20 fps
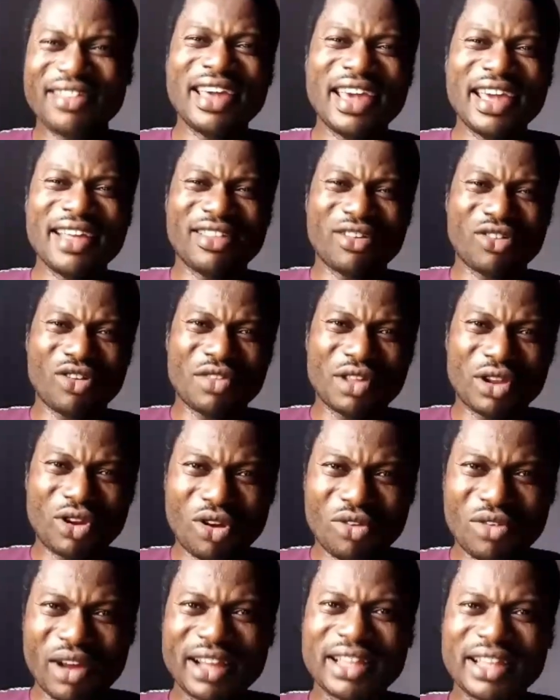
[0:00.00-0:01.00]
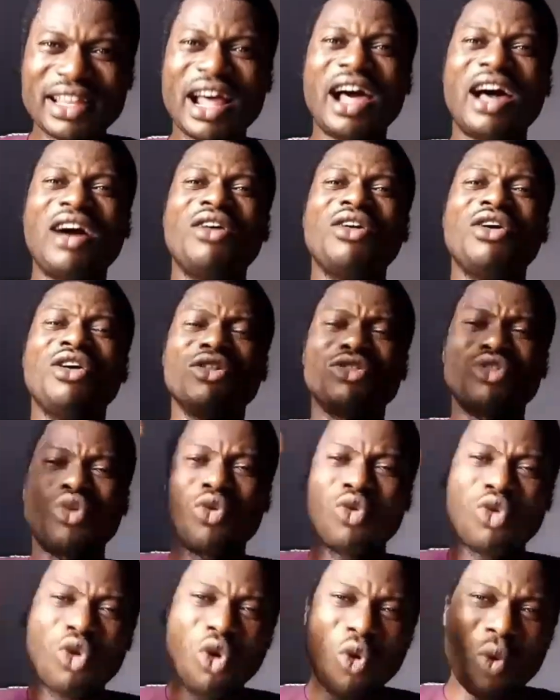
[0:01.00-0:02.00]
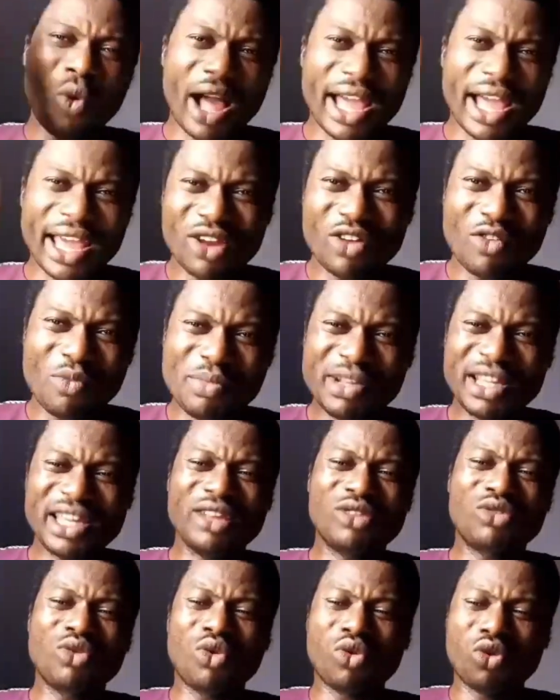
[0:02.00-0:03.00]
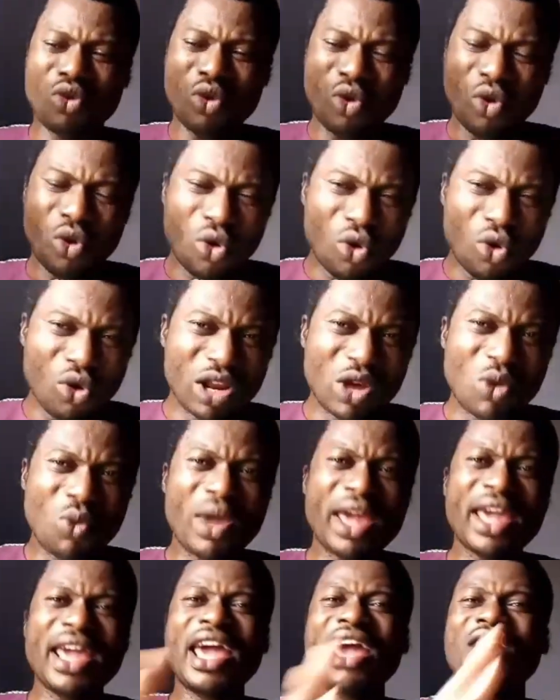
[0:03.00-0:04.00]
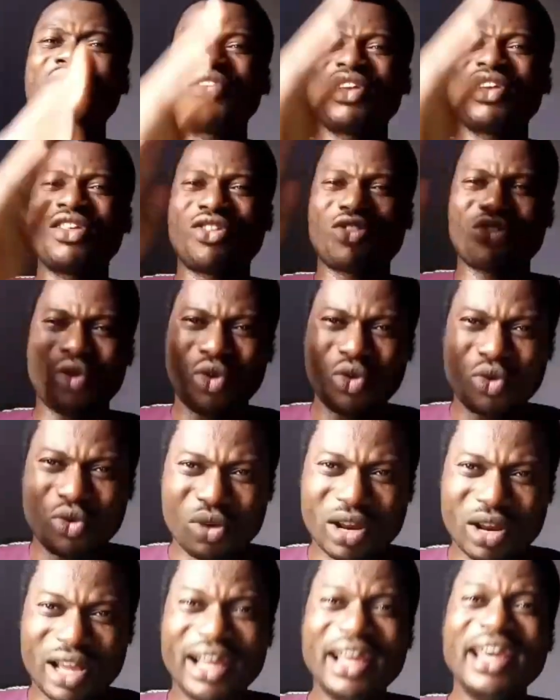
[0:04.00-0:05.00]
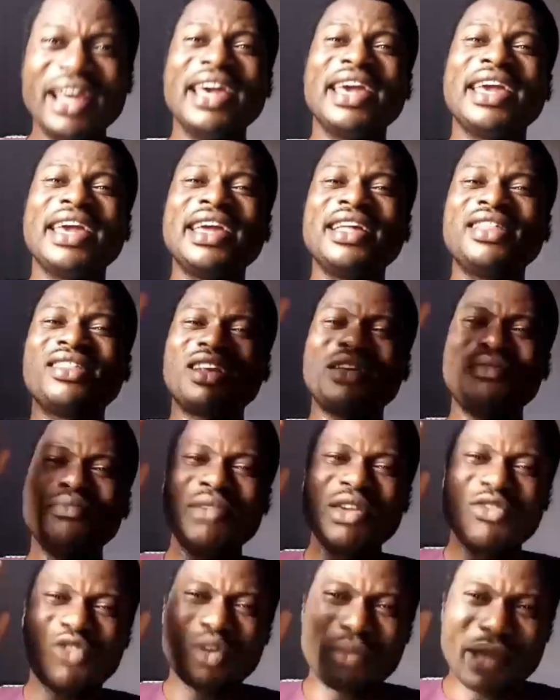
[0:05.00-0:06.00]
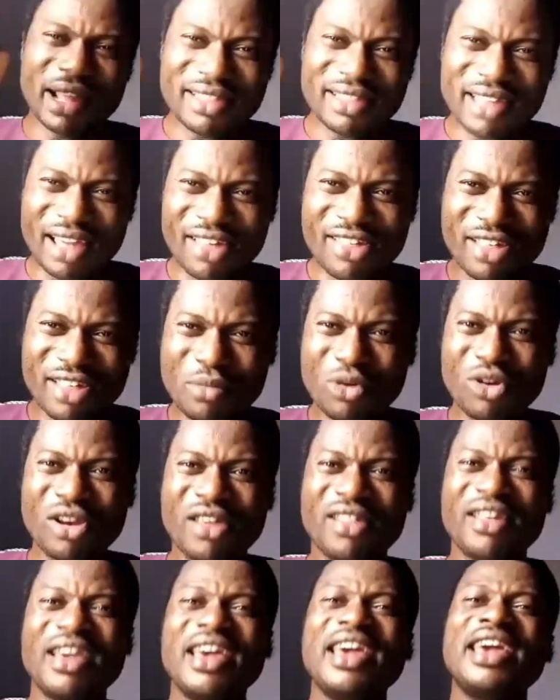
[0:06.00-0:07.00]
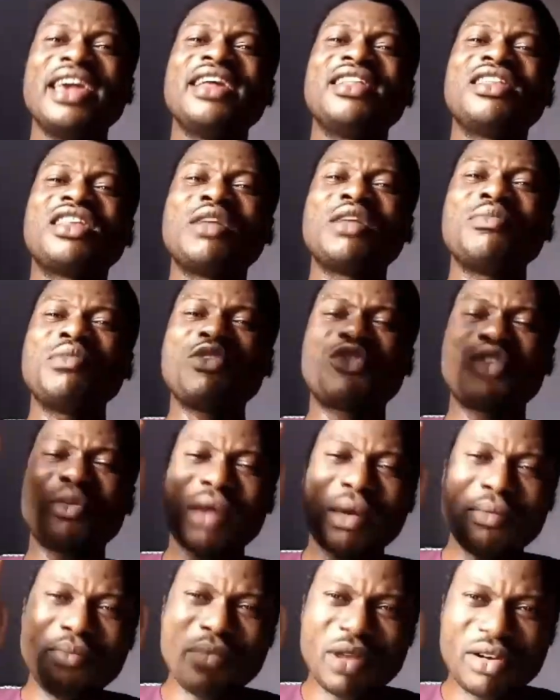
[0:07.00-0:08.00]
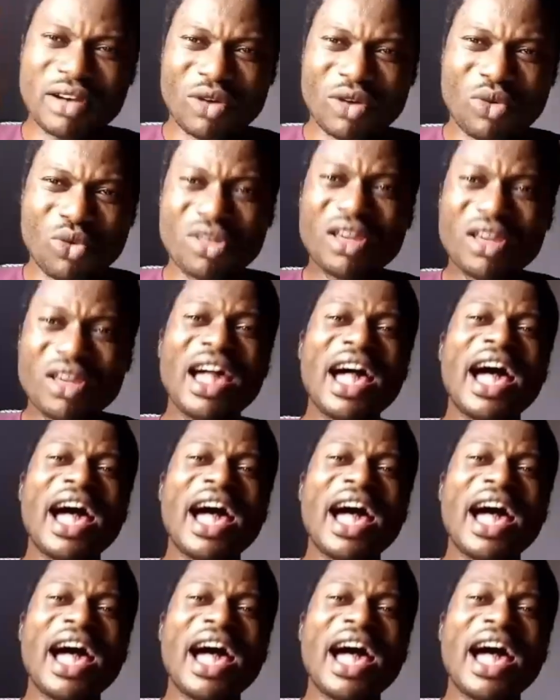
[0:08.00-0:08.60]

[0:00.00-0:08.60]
the angels of the Lord right now to go ahead of me, to roll away every stone hindering me from my testimonies, hindering me from my miracles.